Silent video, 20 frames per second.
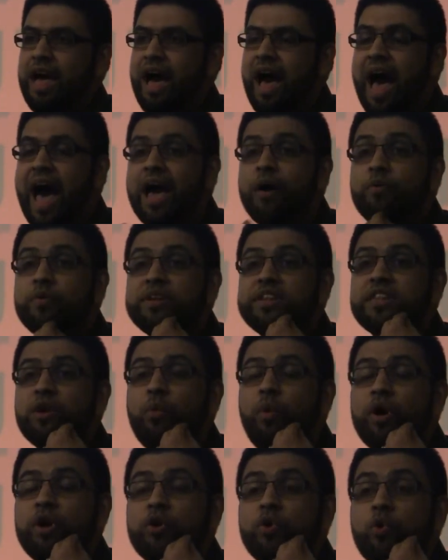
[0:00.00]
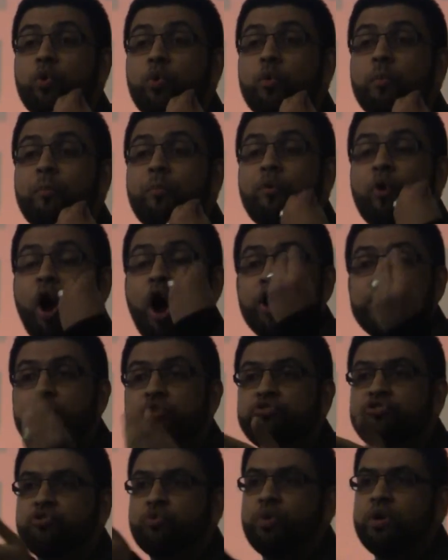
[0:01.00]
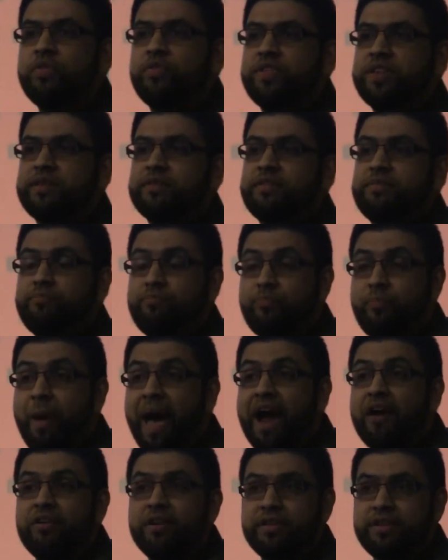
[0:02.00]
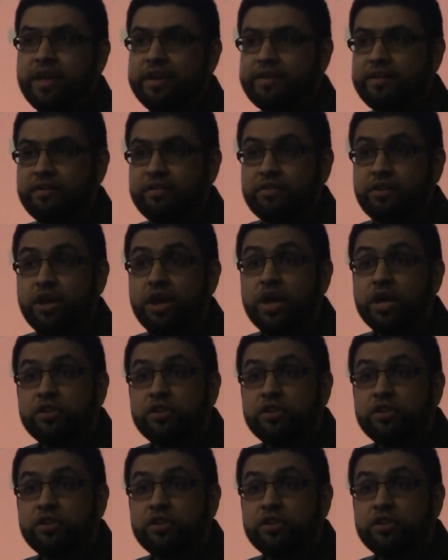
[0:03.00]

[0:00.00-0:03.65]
I was the one who brought you toward this barren desert